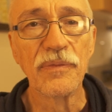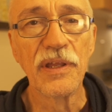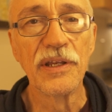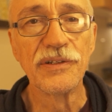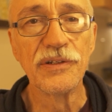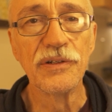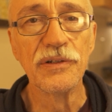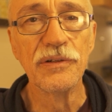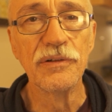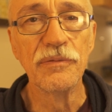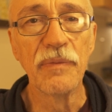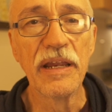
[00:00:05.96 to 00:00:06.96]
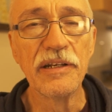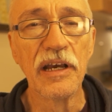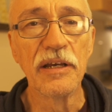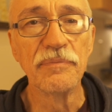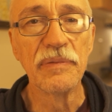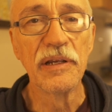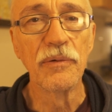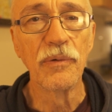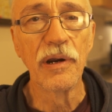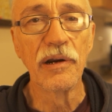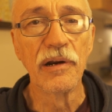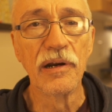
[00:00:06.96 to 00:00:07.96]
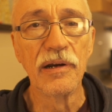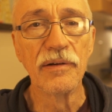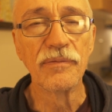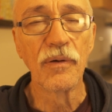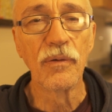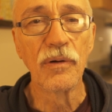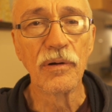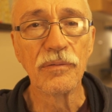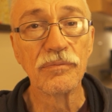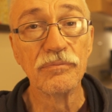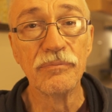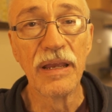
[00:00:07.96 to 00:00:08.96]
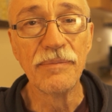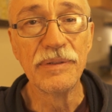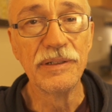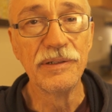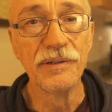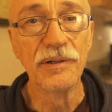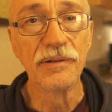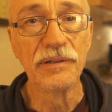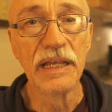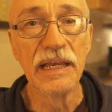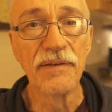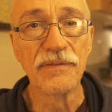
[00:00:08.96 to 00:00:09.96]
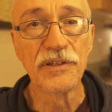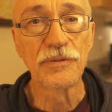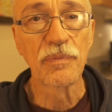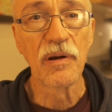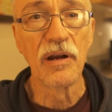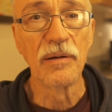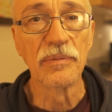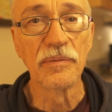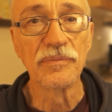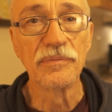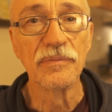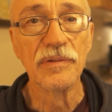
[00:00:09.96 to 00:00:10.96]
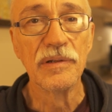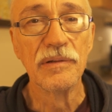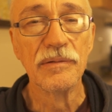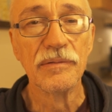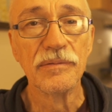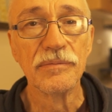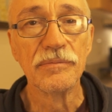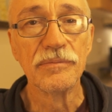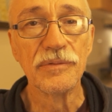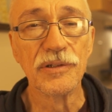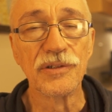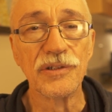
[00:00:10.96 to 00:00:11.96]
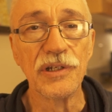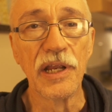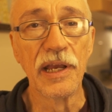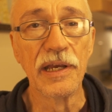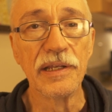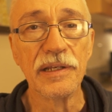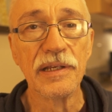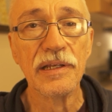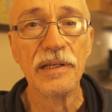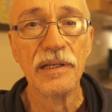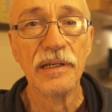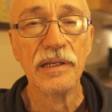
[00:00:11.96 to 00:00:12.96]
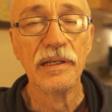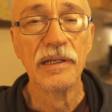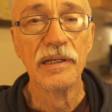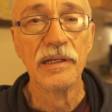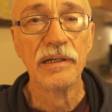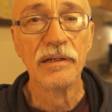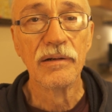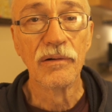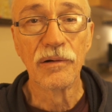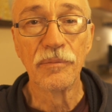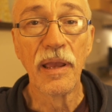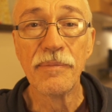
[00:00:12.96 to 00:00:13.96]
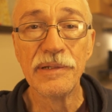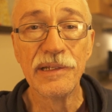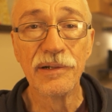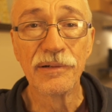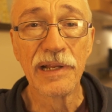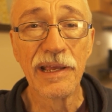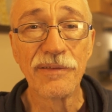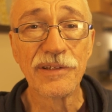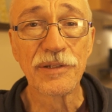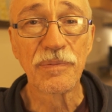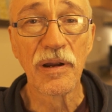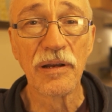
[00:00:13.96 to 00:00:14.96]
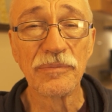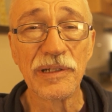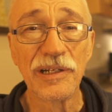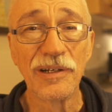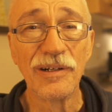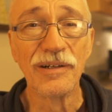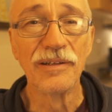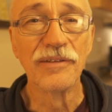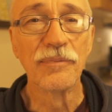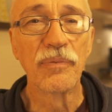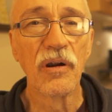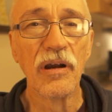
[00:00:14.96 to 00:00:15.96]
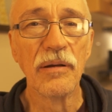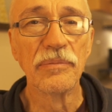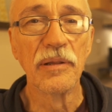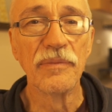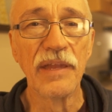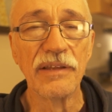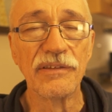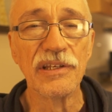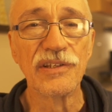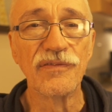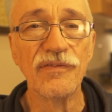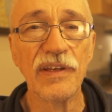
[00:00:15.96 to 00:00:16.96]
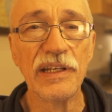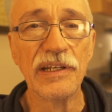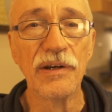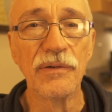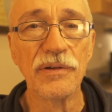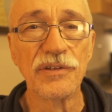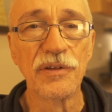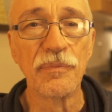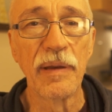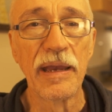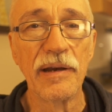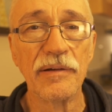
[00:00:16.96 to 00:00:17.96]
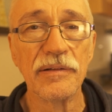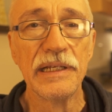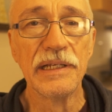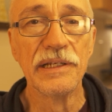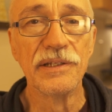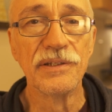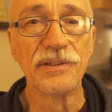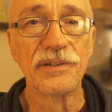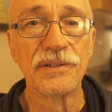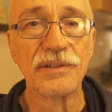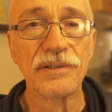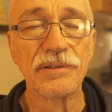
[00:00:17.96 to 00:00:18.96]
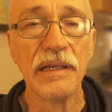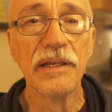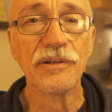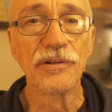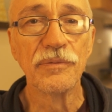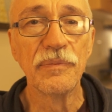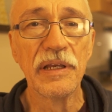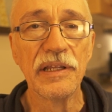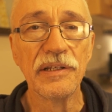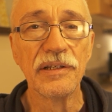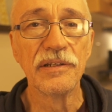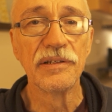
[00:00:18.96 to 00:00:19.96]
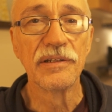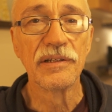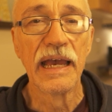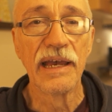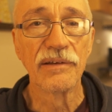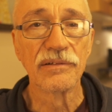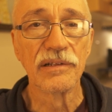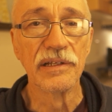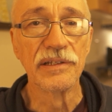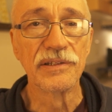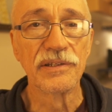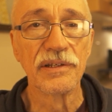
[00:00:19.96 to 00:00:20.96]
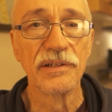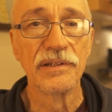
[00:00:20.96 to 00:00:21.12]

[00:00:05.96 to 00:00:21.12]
that you may not be aware of, or maybe you don't have this problem just yet, or maybe you don't have this problem at all. The problem that this video is about is intermittent outlets.